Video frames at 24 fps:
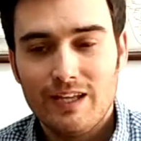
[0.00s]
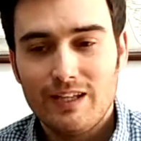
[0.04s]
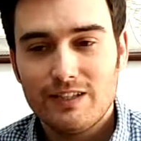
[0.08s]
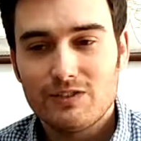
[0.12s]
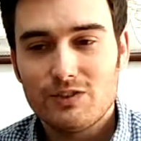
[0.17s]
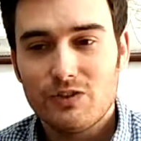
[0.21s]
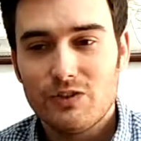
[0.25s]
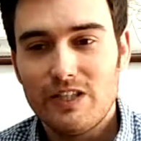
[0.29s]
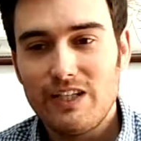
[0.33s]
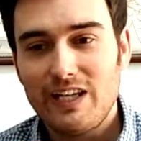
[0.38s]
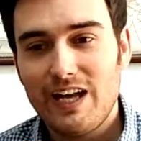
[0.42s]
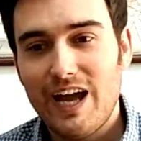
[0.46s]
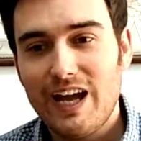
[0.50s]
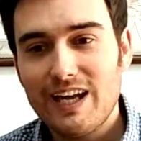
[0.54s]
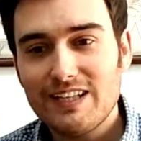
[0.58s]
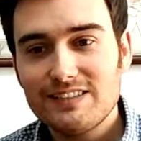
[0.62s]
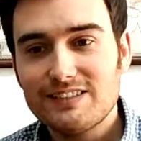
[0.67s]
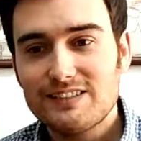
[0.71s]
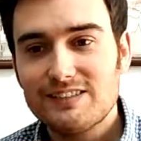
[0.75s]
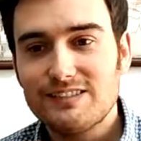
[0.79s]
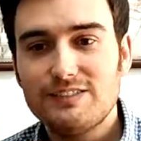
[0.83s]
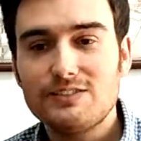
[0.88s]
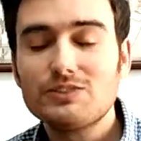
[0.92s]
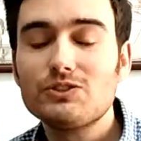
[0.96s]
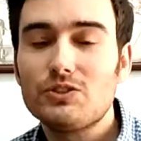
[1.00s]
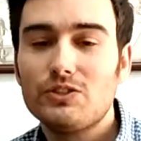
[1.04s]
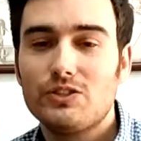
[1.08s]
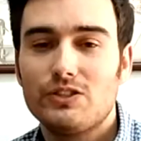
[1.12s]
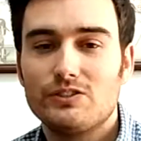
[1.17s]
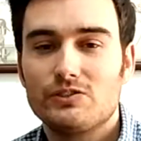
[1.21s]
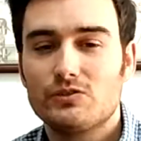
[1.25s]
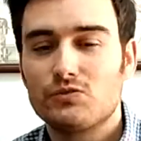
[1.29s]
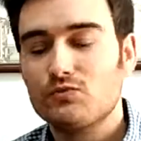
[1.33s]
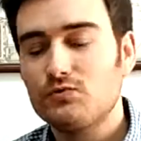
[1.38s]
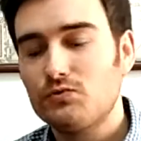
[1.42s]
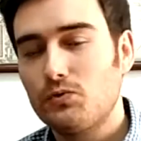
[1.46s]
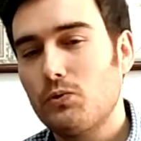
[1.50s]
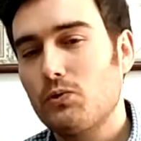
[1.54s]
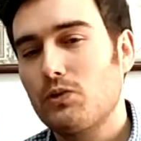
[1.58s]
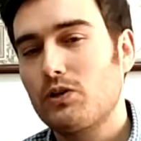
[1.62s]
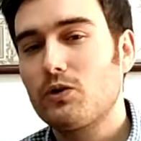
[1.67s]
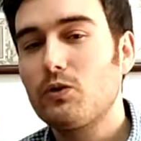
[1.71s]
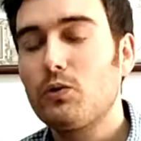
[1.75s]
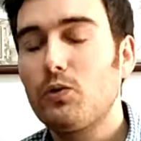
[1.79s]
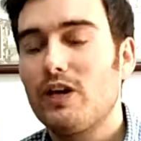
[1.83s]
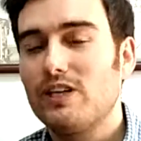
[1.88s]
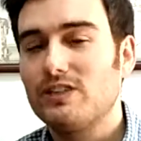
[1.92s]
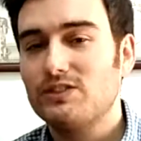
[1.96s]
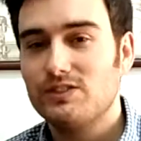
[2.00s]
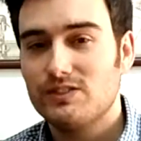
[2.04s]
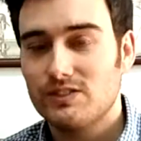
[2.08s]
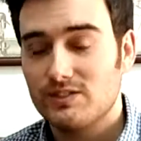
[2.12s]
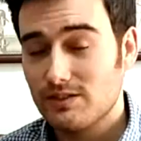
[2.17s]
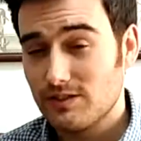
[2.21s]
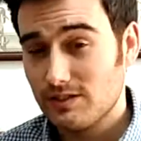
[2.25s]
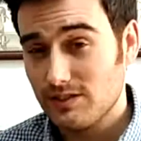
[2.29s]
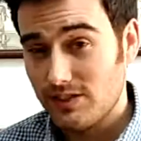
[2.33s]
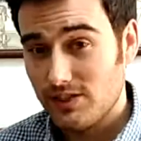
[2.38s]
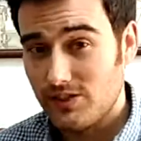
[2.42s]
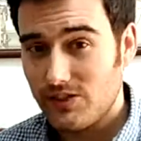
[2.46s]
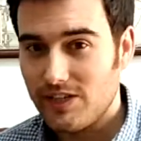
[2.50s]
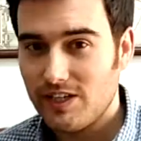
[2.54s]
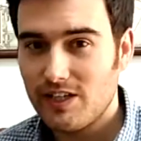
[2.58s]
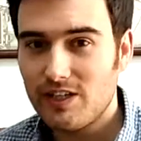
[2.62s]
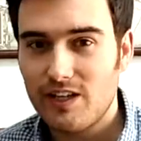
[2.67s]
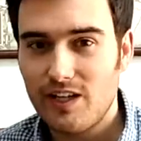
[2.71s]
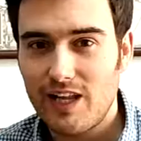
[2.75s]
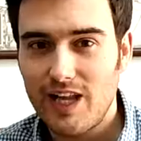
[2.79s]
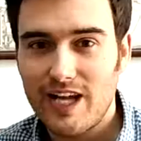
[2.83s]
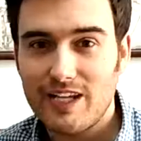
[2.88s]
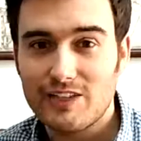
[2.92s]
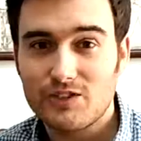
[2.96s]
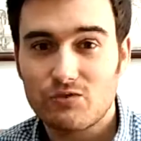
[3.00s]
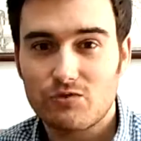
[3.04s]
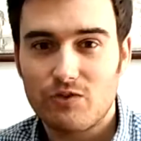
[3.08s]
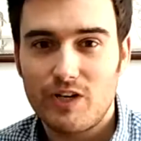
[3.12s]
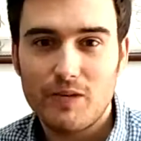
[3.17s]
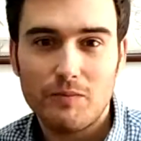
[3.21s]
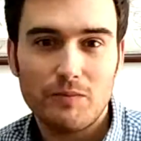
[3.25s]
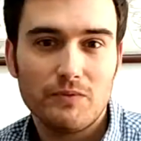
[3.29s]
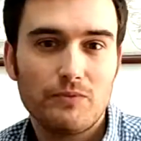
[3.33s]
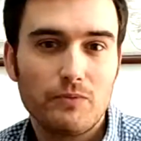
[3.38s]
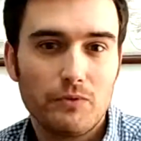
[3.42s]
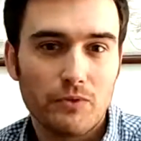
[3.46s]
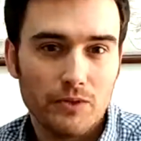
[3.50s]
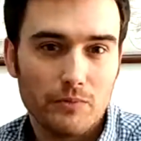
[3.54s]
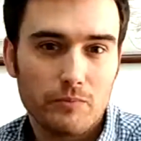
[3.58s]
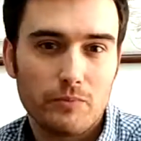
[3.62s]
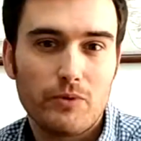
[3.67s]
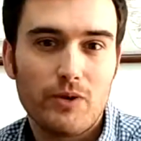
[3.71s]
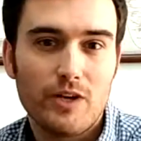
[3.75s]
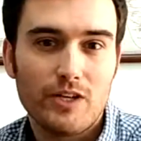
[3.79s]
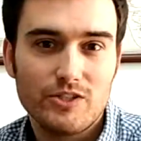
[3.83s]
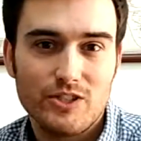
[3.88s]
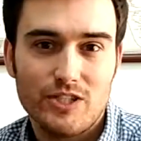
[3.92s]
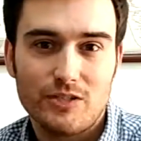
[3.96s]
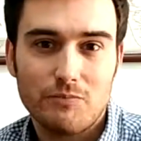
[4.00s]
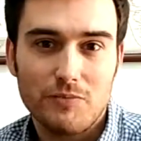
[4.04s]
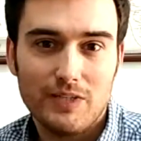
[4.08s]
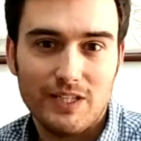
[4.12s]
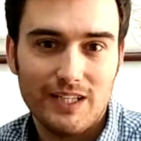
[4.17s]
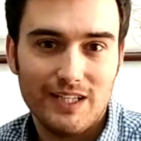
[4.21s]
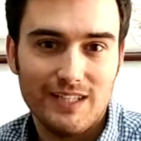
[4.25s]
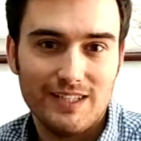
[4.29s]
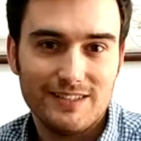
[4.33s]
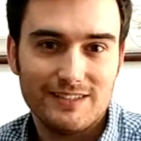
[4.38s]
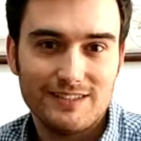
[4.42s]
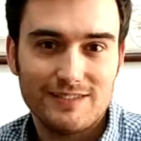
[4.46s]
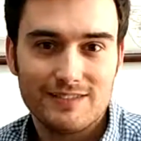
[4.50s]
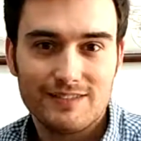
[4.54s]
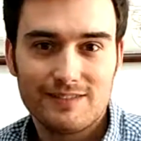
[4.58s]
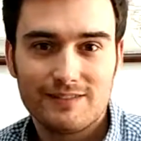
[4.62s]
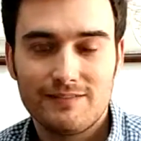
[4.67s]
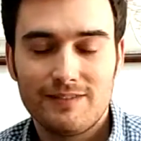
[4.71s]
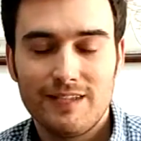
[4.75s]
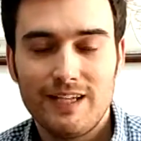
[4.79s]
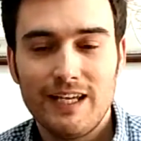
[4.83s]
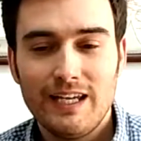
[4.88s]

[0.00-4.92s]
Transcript: So he asks his students 4 questions during class right before the project begins.